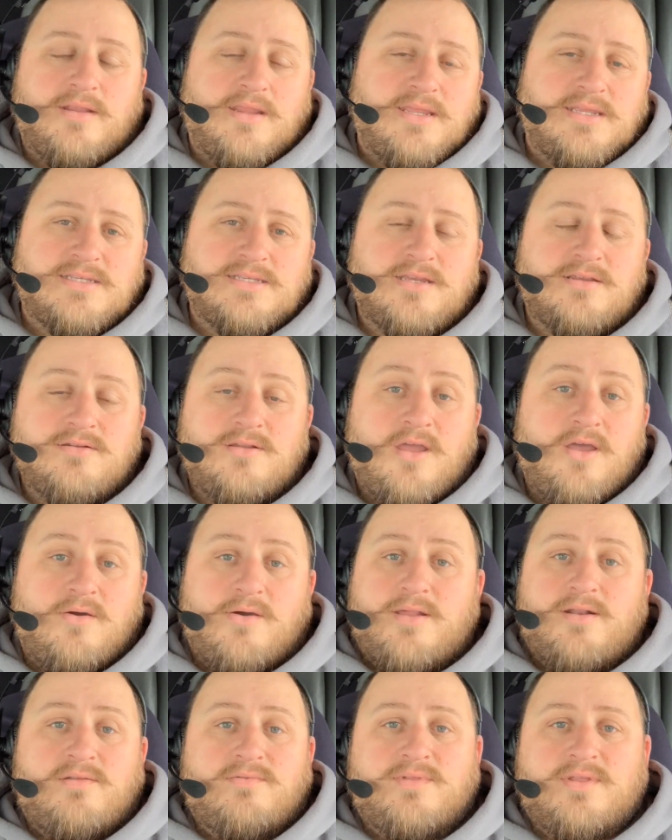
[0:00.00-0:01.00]
And he said, no,
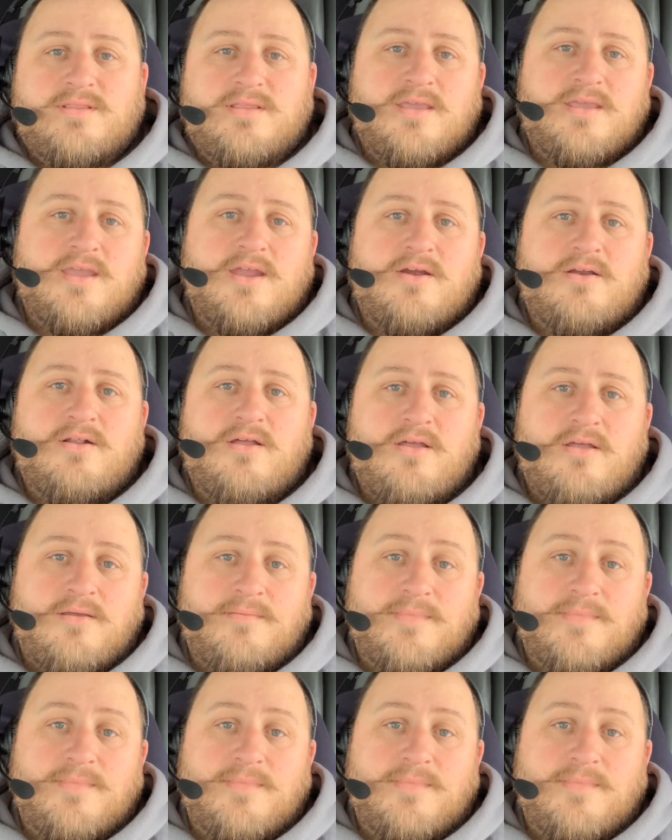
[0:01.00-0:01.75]
I don't think they care at all.